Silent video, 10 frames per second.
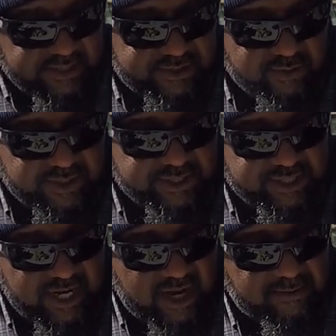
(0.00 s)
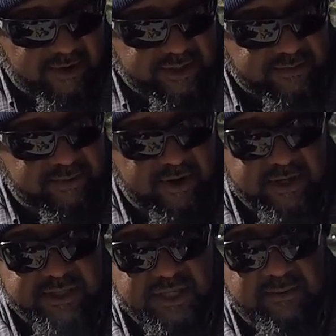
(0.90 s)
doing a job on this
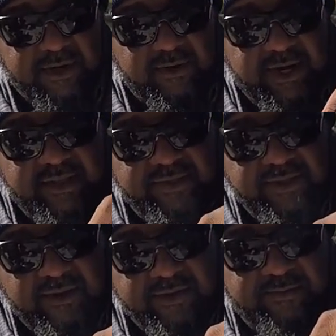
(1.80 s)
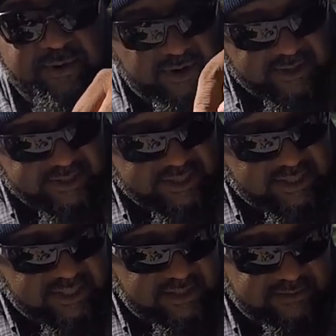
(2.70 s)
parsley, I'm going to go ahead and throw this parsley
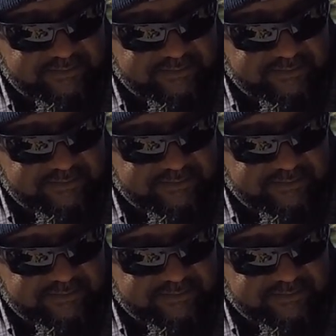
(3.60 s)
in.